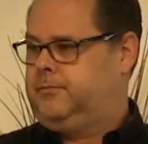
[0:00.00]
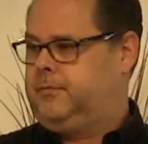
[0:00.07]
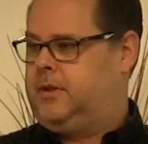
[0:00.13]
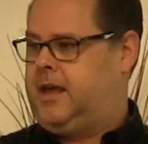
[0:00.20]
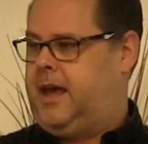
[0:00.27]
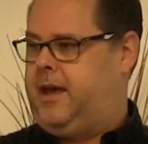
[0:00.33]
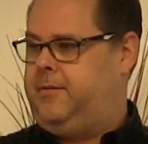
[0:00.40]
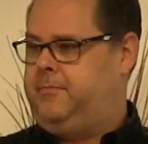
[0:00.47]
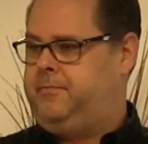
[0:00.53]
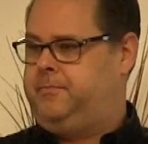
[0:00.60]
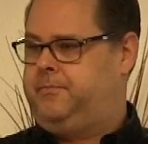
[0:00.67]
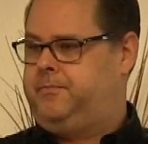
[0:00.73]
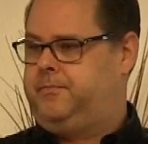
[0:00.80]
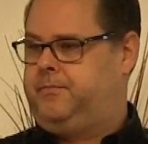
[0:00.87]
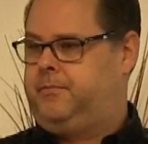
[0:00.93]
Okay?
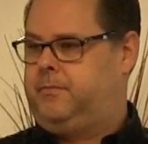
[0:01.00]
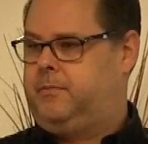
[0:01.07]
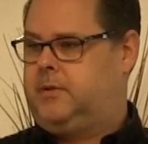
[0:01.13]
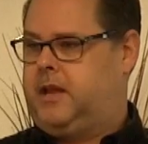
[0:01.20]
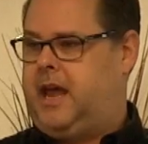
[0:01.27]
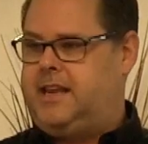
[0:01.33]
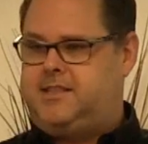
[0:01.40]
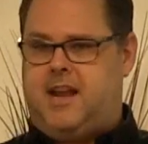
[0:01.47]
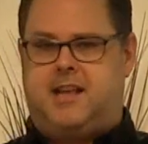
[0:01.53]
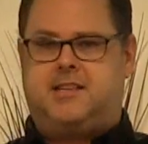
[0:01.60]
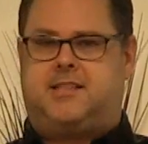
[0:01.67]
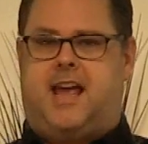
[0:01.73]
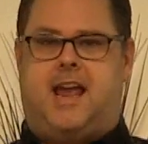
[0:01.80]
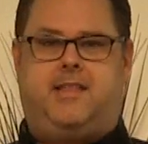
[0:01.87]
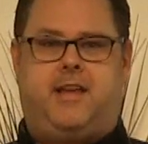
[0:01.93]
He's not
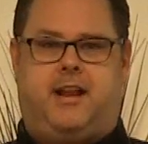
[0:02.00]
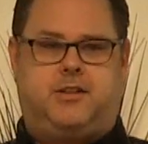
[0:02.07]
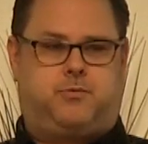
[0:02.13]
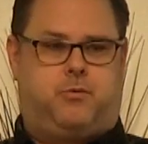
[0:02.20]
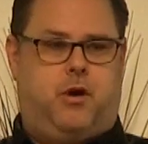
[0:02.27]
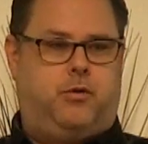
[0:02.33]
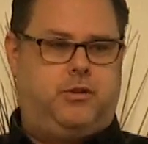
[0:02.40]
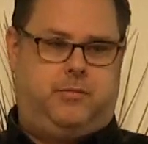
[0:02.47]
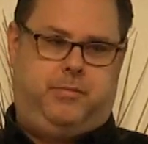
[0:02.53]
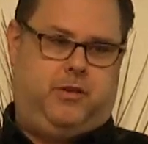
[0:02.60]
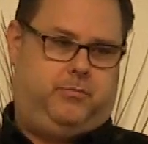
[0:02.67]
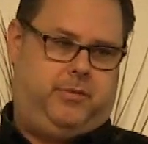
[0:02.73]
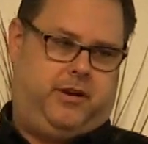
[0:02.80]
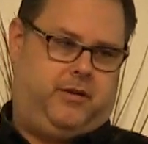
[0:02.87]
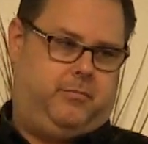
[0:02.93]
saying that it's wrong to
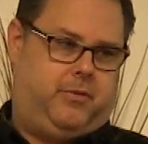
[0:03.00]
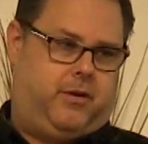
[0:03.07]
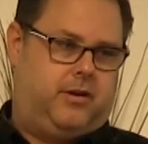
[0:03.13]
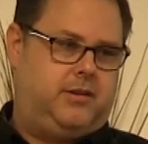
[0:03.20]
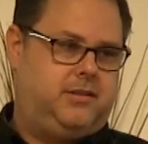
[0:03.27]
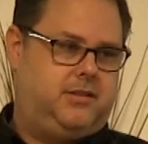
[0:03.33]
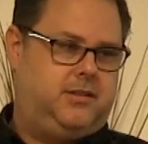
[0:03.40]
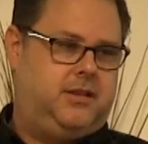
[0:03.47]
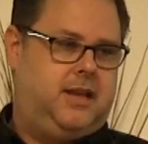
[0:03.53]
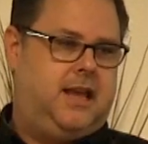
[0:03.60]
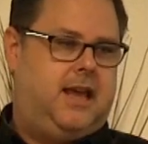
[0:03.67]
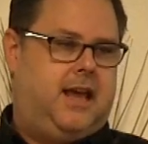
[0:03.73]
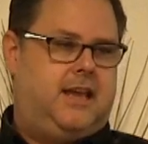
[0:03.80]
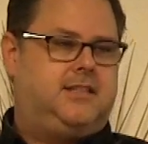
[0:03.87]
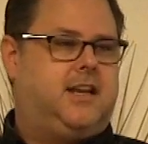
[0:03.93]
build bigger barns.
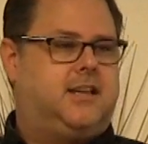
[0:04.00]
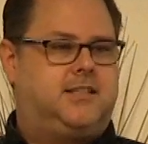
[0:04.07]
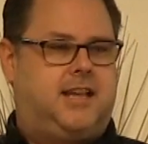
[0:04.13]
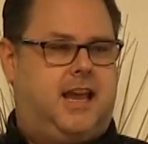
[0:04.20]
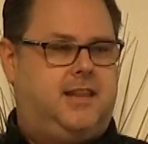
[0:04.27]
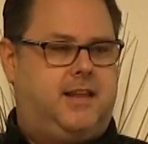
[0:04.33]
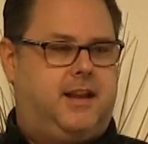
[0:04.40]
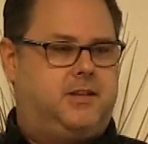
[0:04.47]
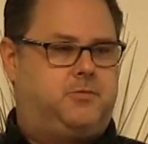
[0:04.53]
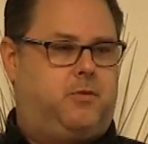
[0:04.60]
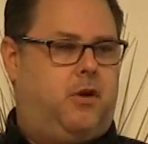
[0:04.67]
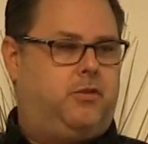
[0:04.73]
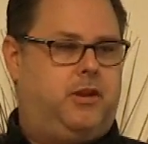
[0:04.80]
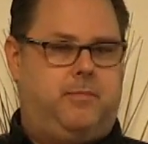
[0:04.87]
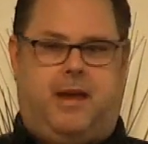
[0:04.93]
He's not saying that it's
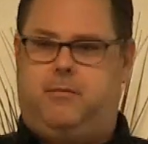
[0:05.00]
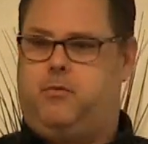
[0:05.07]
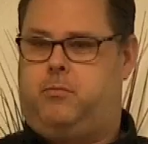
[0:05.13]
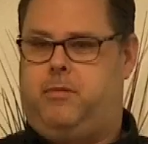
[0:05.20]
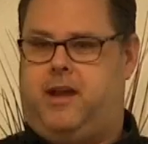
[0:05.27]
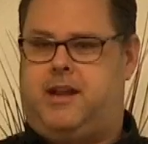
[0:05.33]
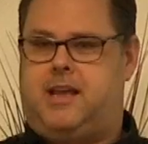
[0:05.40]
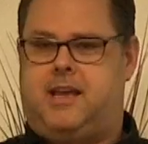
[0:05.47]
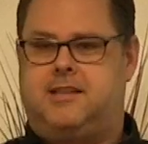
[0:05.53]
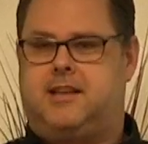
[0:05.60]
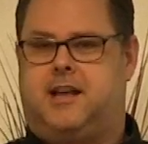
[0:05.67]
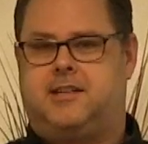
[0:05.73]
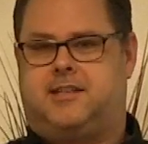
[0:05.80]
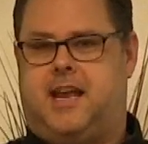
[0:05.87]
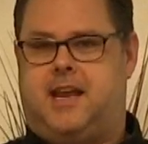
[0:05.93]
wrong to make more money. He's
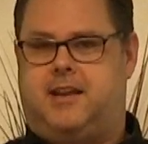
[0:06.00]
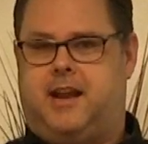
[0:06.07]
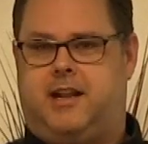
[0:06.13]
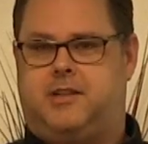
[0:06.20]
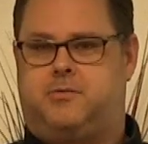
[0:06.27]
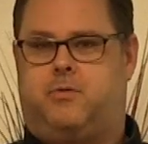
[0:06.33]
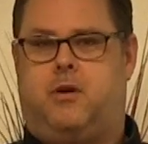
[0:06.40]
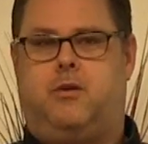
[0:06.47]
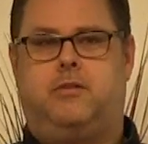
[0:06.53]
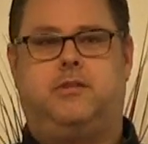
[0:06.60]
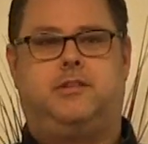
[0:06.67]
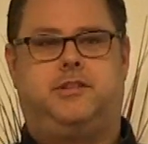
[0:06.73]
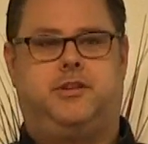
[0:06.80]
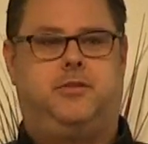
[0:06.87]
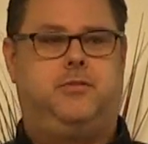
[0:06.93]
not saying that it's
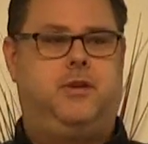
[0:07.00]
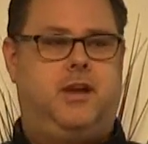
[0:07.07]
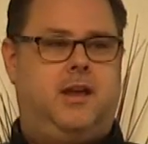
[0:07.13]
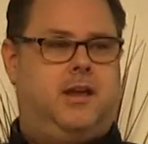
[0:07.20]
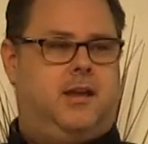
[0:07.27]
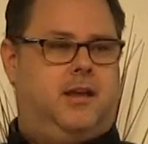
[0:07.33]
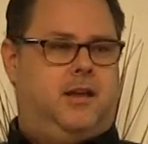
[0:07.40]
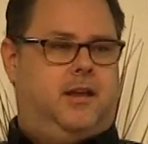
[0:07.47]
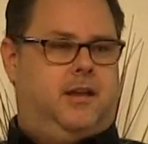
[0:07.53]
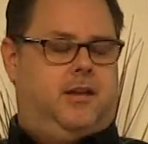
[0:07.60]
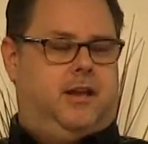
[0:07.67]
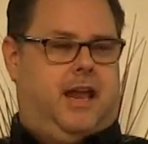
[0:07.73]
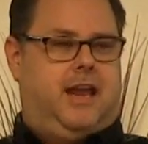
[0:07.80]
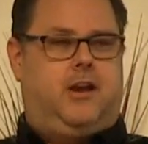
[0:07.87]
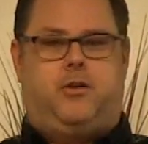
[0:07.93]
wrong to
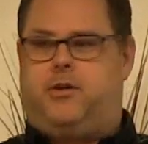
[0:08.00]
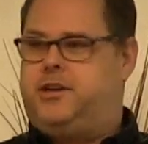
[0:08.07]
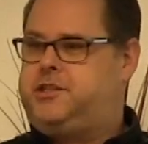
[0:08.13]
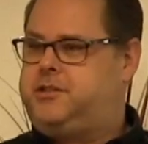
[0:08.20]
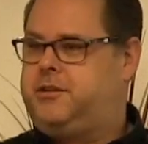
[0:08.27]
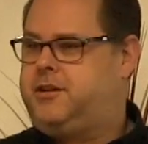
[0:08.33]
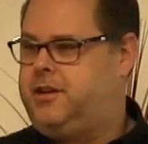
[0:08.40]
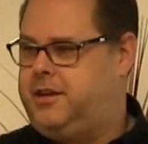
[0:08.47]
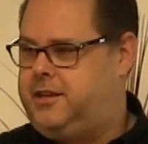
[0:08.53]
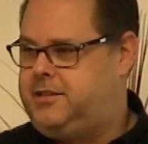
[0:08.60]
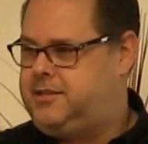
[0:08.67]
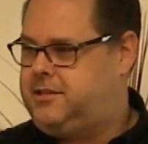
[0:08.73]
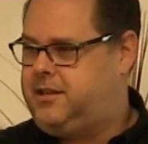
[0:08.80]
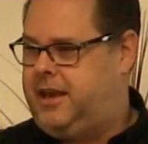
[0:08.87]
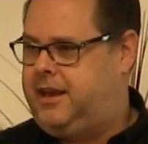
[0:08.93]
increase your
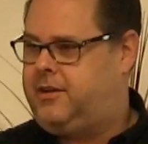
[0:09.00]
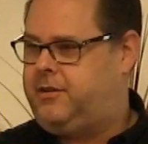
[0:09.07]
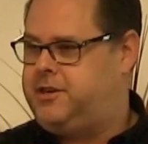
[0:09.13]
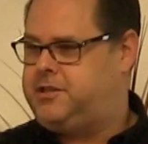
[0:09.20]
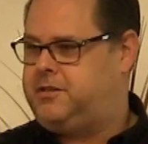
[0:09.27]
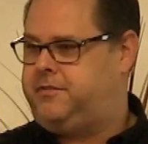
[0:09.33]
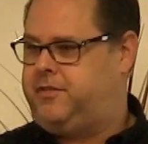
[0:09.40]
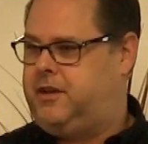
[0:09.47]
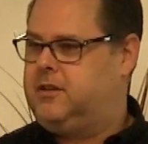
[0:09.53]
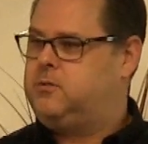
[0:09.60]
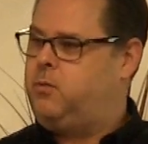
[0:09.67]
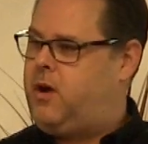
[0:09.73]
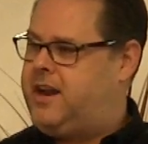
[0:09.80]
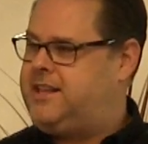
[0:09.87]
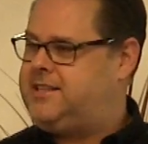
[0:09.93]
goods, increase your fields.
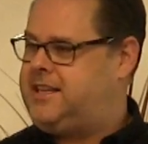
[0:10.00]
What